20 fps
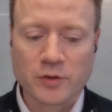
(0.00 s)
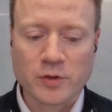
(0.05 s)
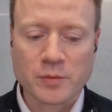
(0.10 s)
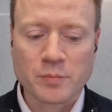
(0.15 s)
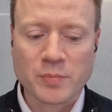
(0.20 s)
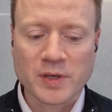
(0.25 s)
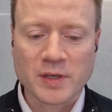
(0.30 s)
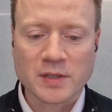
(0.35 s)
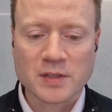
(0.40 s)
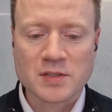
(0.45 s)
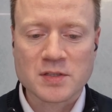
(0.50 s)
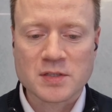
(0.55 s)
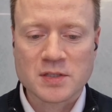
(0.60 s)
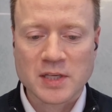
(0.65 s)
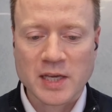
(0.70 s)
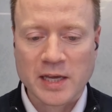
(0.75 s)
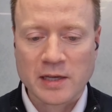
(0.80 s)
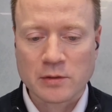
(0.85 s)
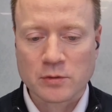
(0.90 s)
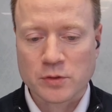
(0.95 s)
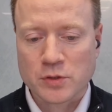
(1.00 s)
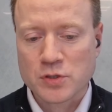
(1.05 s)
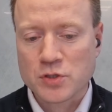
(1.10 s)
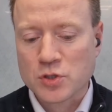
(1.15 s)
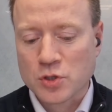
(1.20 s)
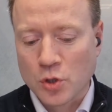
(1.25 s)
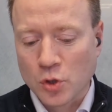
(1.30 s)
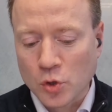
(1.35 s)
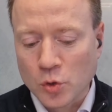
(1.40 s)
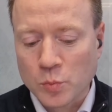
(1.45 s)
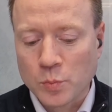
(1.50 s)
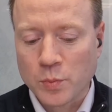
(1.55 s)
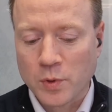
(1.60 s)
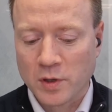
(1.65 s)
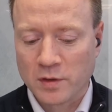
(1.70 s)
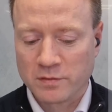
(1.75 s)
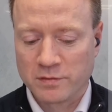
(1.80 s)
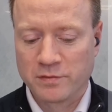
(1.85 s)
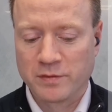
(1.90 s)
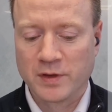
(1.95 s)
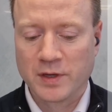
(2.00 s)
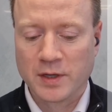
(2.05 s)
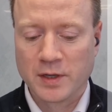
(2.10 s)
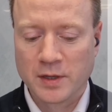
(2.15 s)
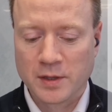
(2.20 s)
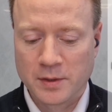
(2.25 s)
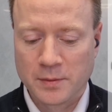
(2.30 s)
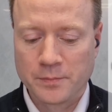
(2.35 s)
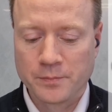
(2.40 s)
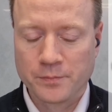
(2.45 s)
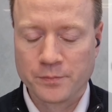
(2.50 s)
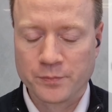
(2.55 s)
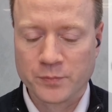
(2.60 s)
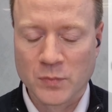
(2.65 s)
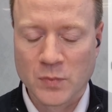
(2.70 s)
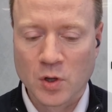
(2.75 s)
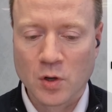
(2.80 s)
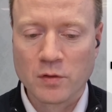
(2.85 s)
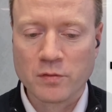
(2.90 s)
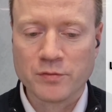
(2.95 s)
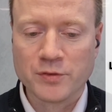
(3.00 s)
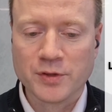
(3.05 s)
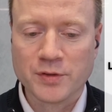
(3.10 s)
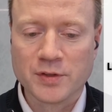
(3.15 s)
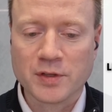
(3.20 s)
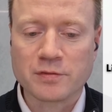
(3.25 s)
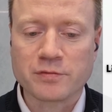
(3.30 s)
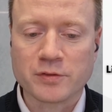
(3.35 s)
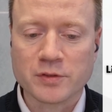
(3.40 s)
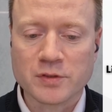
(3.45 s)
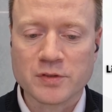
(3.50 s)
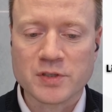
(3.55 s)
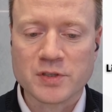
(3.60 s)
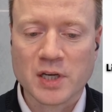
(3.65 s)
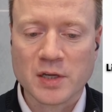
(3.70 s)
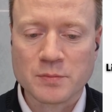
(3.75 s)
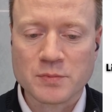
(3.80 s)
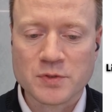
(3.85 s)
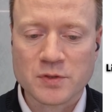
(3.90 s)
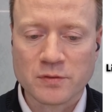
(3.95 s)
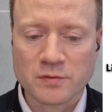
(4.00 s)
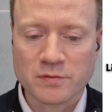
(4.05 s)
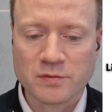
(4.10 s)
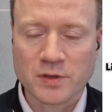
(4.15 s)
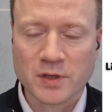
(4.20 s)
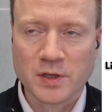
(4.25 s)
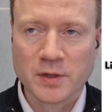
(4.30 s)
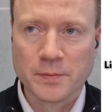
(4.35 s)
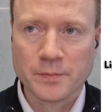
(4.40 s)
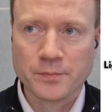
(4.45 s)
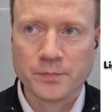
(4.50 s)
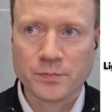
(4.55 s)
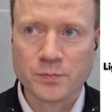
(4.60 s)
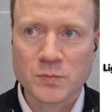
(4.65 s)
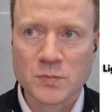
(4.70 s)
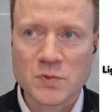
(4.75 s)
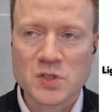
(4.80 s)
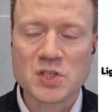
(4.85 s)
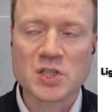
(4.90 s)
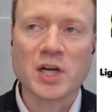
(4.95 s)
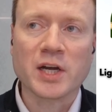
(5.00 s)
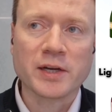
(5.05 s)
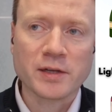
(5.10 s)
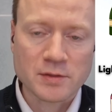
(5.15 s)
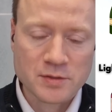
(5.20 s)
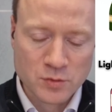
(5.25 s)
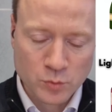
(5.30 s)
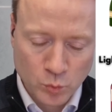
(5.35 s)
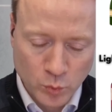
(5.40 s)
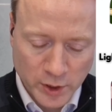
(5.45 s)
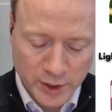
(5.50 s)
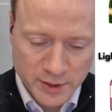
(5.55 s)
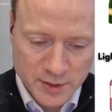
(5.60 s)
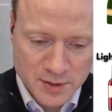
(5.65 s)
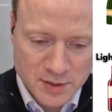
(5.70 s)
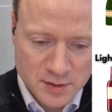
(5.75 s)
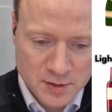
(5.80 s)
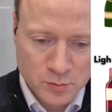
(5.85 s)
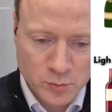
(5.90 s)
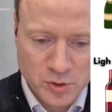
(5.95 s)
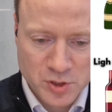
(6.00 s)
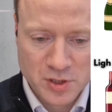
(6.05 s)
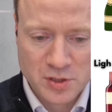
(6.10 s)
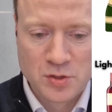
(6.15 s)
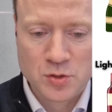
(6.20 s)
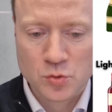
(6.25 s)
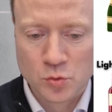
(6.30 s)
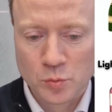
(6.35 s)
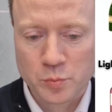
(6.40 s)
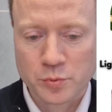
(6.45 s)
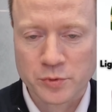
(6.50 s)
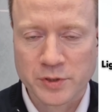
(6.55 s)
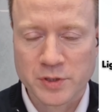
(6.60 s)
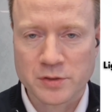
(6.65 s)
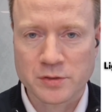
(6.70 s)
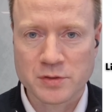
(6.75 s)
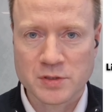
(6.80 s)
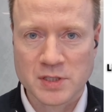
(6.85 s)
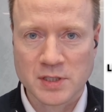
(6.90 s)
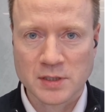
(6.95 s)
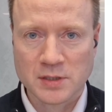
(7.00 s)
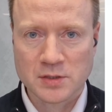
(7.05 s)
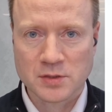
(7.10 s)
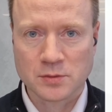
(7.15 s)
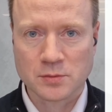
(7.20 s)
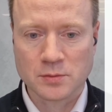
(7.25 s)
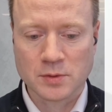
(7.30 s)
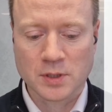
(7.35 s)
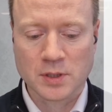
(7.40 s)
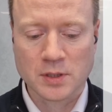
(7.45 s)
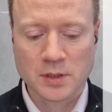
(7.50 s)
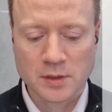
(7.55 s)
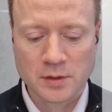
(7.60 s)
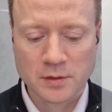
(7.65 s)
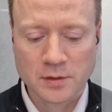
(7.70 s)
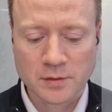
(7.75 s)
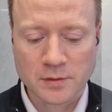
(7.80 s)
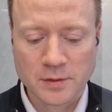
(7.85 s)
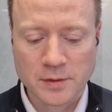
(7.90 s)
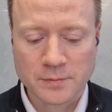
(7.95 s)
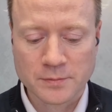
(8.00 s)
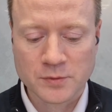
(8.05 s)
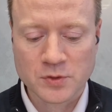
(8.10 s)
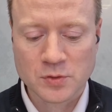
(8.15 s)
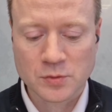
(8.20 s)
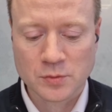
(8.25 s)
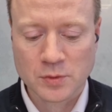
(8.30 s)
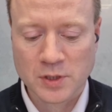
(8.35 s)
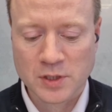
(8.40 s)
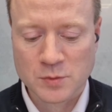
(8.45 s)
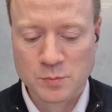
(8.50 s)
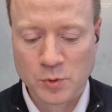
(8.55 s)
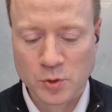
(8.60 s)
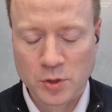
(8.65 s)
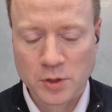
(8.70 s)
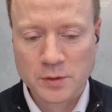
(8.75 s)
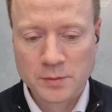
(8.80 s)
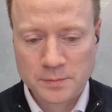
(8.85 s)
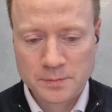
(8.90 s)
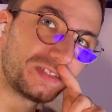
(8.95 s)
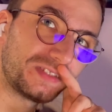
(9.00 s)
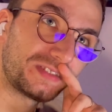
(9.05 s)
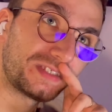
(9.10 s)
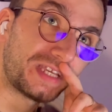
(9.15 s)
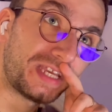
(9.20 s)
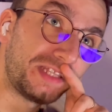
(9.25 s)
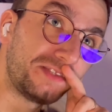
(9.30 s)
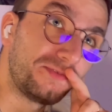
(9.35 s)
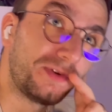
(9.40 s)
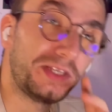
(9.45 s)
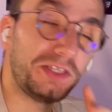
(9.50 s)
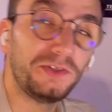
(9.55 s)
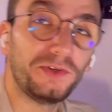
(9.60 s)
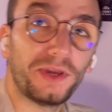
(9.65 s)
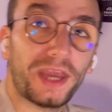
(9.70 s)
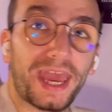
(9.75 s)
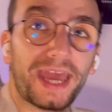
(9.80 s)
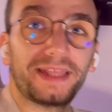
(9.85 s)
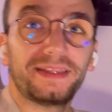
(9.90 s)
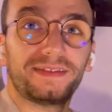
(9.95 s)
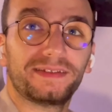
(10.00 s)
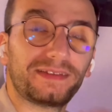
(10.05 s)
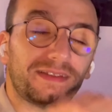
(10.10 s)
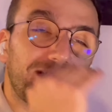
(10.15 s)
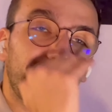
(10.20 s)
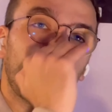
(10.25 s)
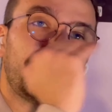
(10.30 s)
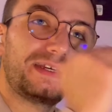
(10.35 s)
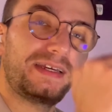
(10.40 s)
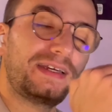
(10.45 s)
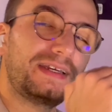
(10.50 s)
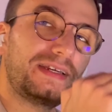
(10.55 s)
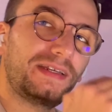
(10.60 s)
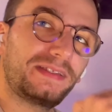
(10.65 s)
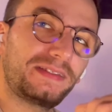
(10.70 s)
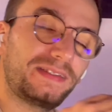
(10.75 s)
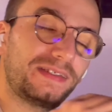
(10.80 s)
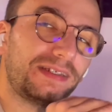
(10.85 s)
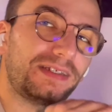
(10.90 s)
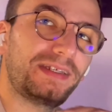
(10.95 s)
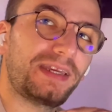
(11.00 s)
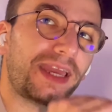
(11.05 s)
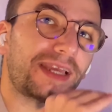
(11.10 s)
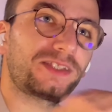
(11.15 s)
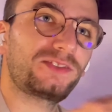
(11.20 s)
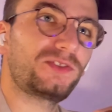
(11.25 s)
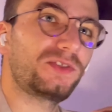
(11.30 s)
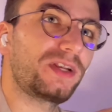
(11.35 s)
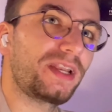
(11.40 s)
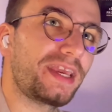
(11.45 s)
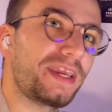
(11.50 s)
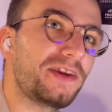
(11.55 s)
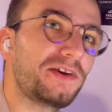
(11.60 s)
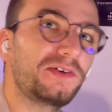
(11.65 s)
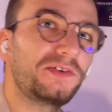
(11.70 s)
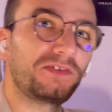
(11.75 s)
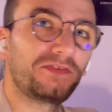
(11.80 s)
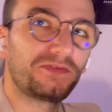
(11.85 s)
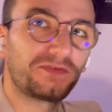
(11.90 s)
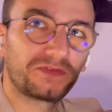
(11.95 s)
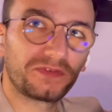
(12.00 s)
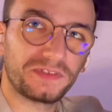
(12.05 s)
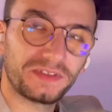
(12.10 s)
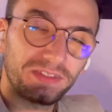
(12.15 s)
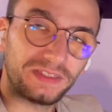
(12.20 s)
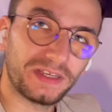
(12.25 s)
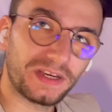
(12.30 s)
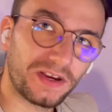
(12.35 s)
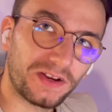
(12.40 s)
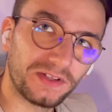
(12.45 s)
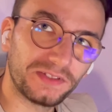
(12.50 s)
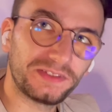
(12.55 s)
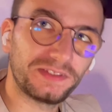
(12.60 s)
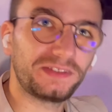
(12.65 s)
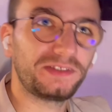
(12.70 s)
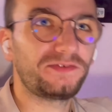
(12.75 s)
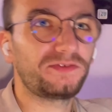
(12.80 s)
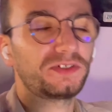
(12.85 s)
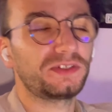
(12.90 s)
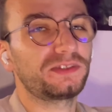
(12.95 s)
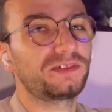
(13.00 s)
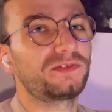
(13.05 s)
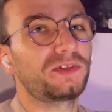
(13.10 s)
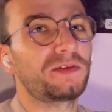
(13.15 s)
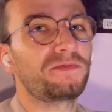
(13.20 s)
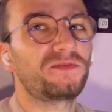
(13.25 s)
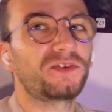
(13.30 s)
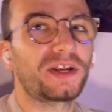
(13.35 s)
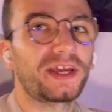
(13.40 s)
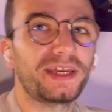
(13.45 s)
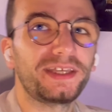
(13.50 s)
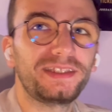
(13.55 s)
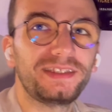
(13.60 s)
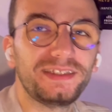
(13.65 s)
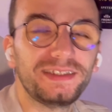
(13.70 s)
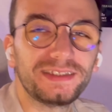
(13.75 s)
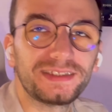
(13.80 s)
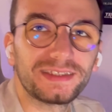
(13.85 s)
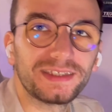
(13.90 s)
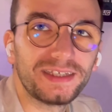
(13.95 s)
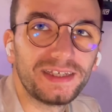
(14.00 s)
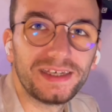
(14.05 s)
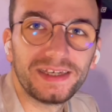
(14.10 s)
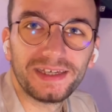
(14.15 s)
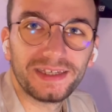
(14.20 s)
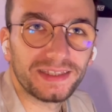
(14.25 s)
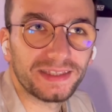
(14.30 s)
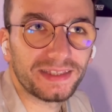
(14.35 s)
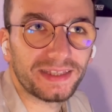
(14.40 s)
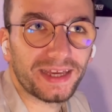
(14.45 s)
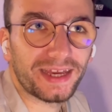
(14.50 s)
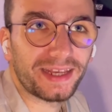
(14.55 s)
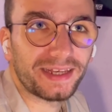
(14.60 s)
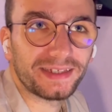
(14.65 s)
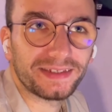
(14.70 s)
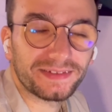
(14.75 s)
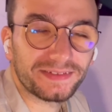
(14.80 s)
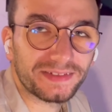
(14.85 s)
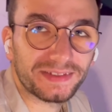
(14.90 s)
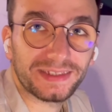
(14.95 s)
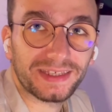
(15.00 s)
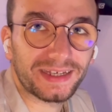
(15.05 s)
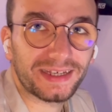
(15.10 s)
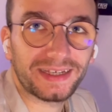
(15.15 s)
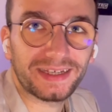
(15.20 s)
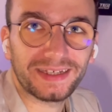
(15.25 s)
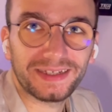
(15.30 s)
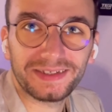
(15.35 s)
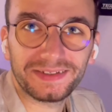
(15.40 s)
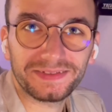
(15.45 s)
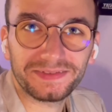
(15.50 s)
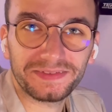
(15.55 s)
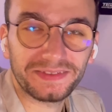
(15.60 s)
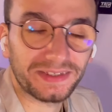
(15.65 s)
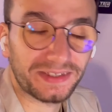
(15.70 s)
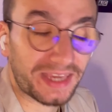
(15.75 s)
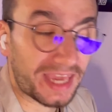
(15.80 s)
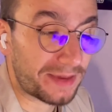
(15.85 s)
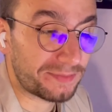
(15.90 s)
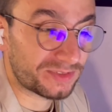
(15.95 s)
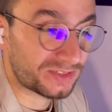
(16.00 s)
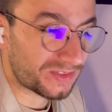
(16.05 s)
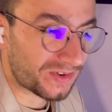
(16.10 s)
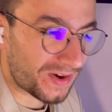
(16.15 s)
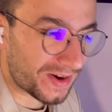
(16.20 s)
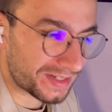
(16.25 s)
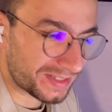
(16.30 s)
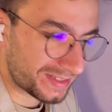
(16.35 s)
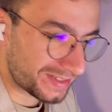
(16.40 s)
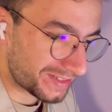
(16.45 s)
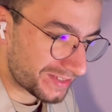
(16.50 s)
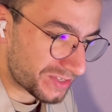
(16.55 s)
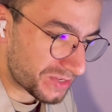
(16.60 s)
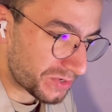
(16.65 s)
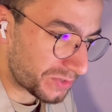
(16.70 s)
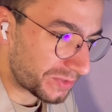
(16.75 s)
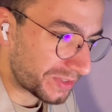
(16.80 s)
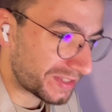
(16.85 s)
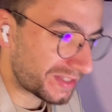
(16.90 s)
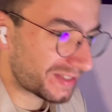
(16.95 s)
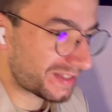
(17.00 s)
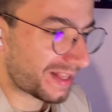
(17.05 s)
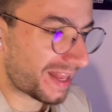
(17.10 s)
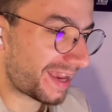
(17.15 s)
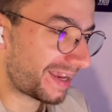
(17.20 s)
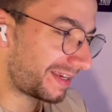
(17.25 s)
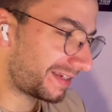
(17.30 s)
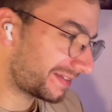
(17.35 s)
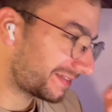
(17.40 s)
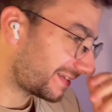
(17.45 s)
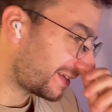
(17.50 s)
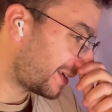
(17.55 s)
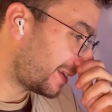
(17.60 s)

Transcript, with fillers: big scale or scope of the different types of styles of wines, which is super interesting to explore. And when you add the extra layer of all the different grape varieties, then the game starts. So it's like an